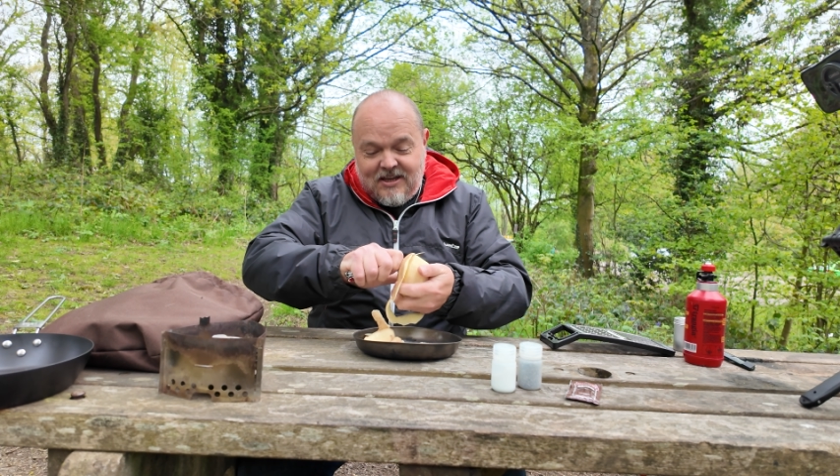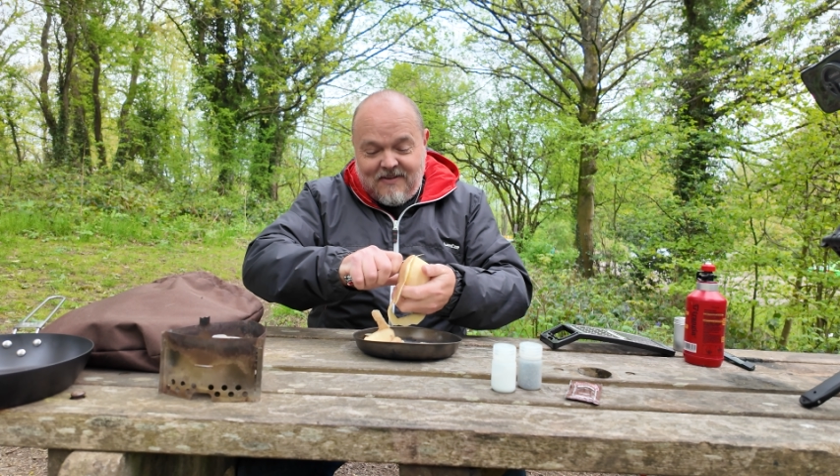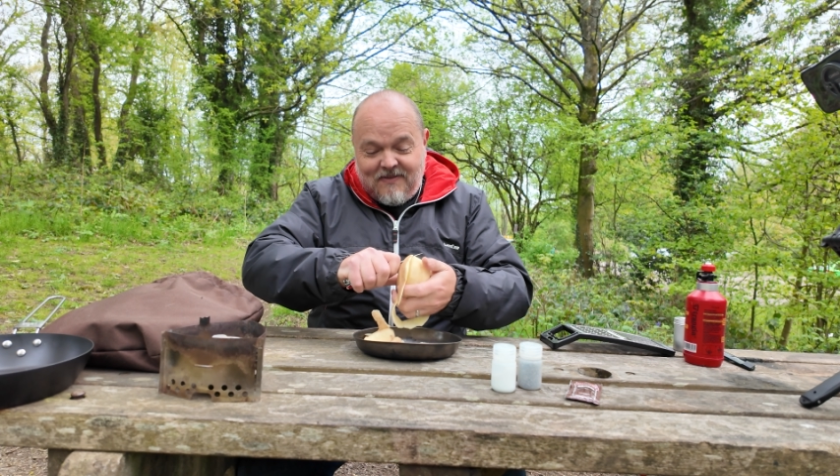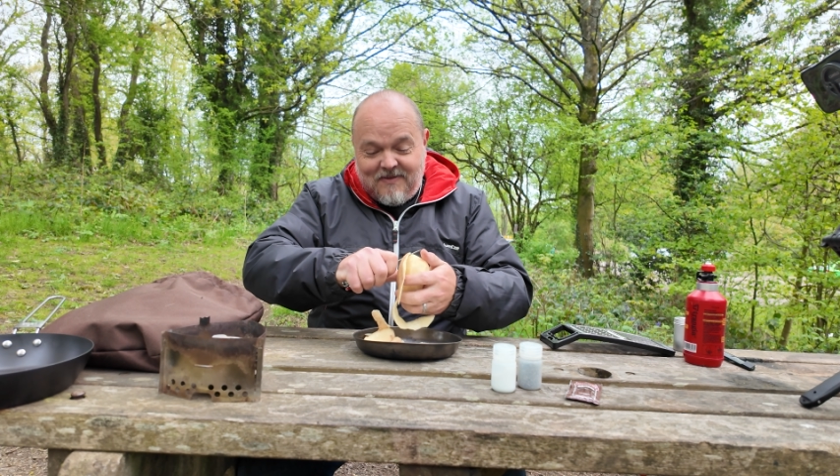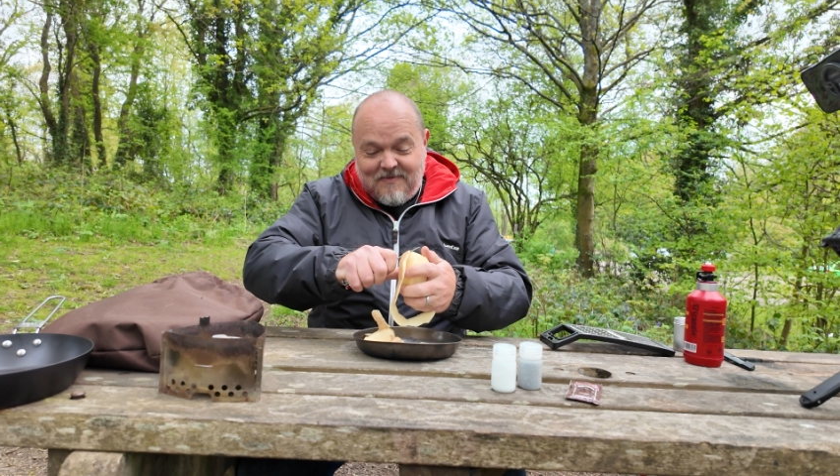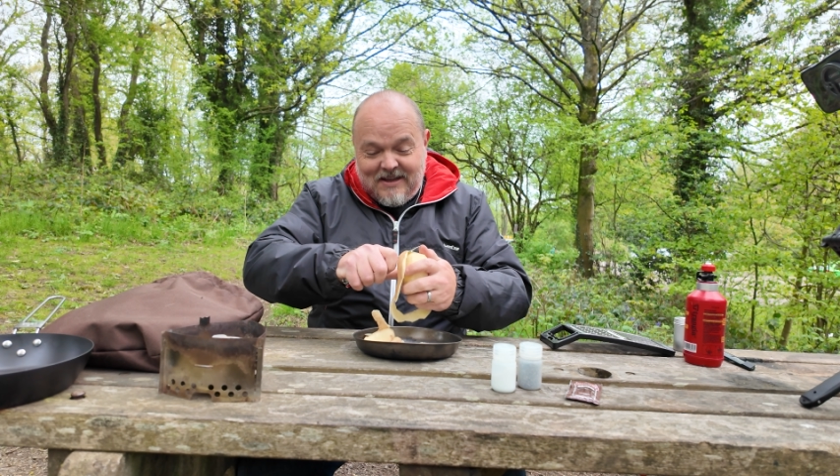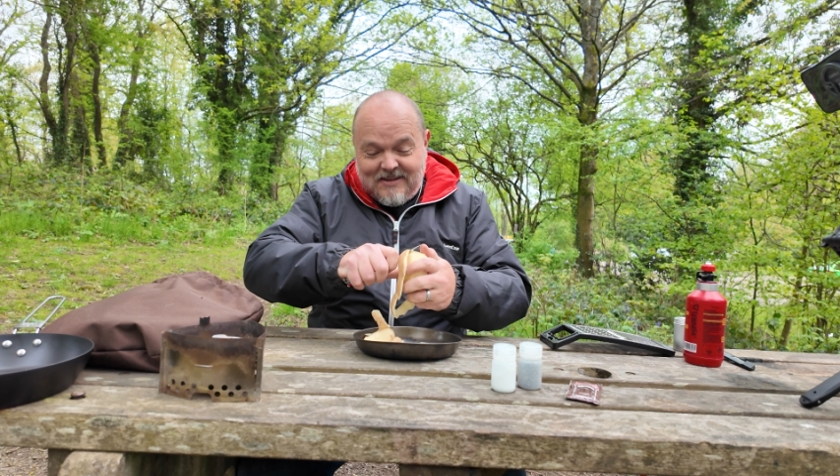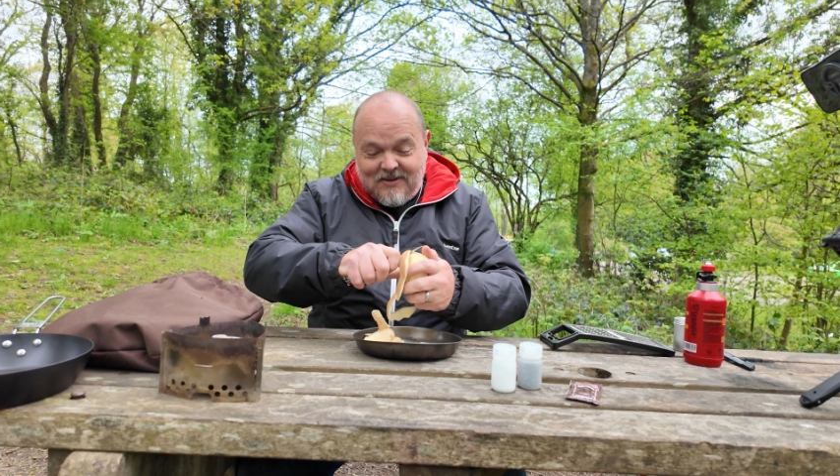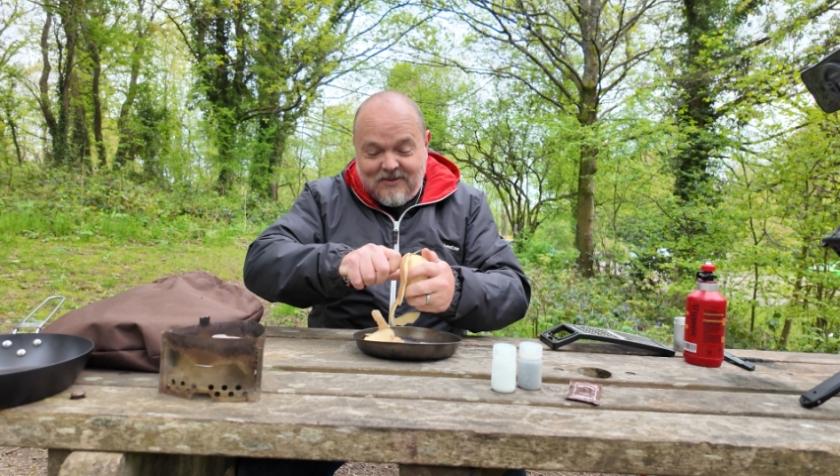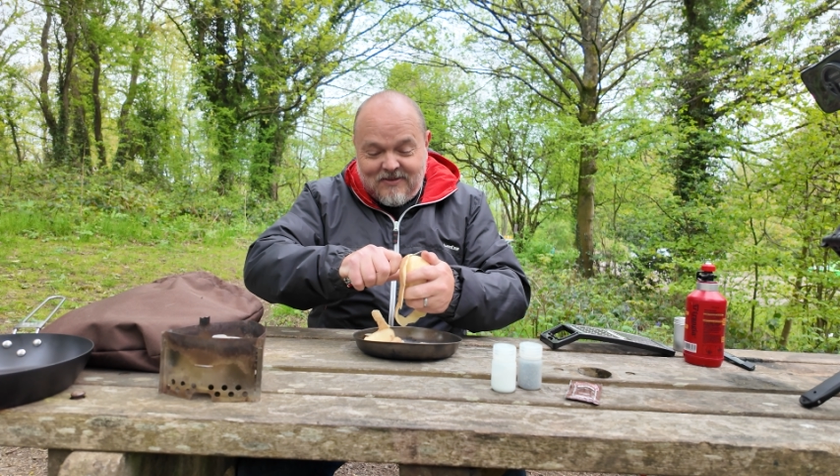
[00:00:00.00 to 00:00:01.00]
get from
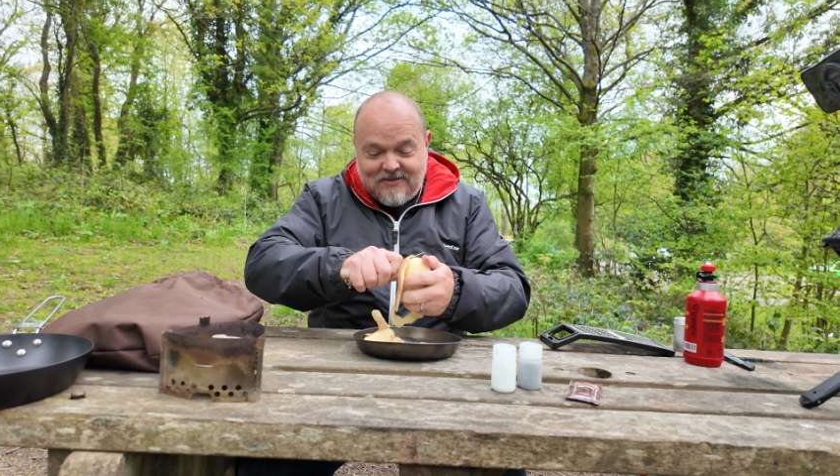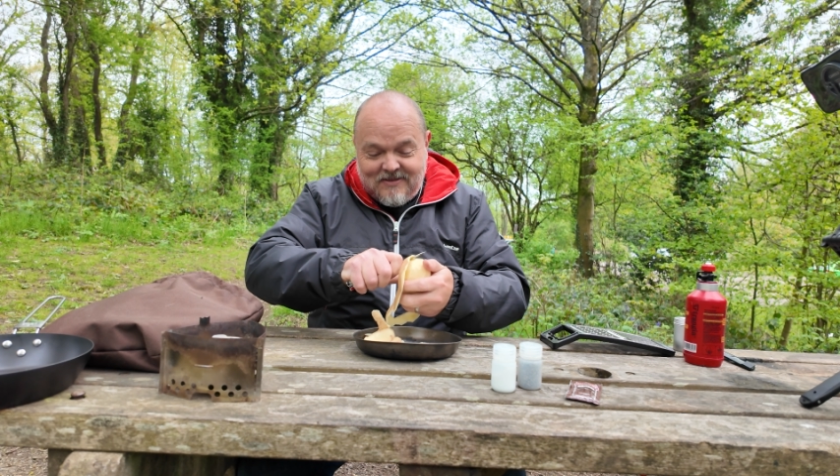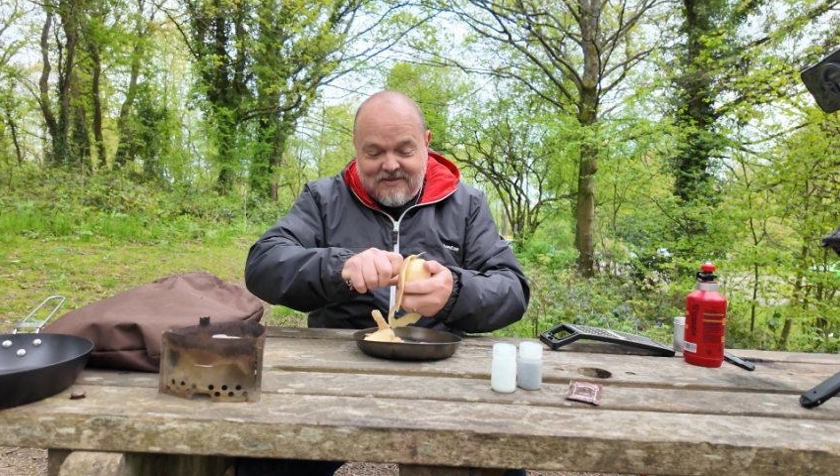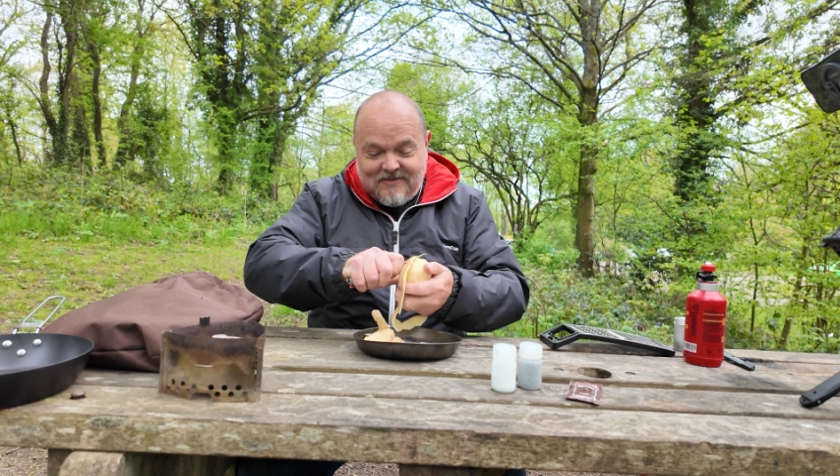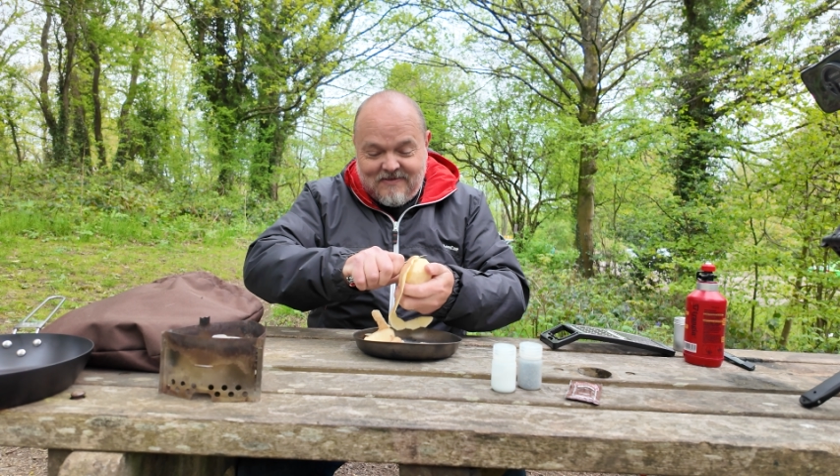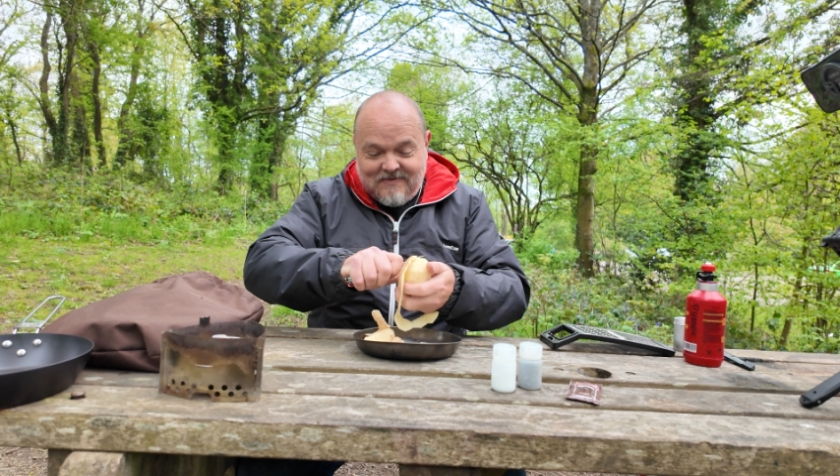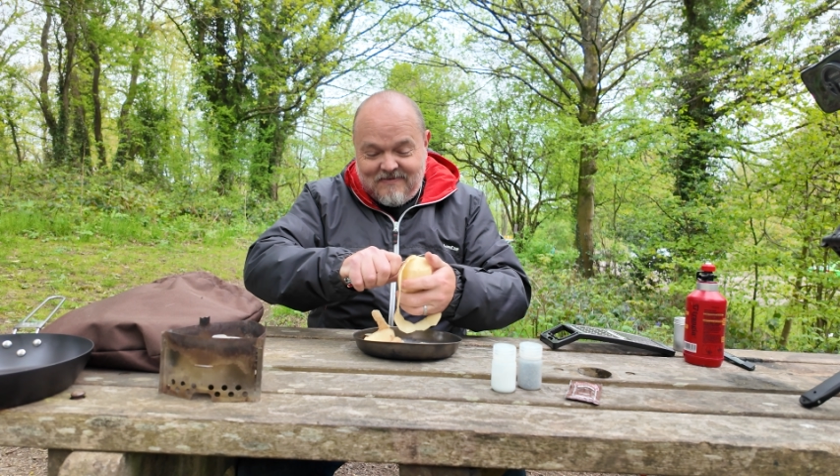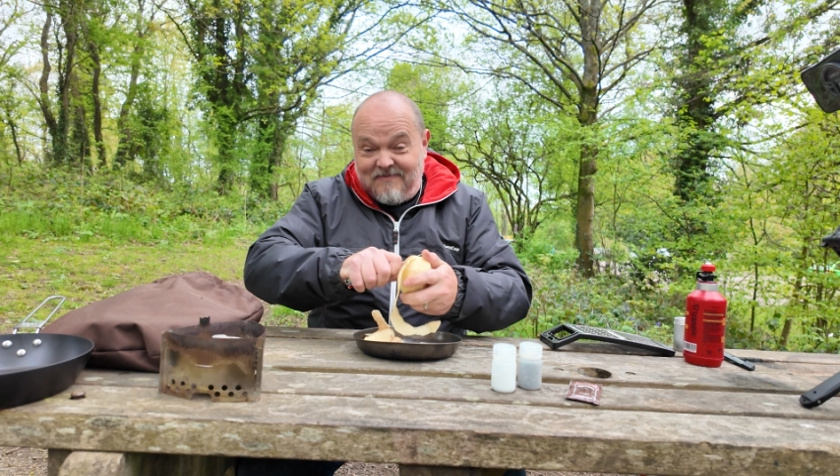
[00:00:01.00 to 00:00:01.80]
McDonald's and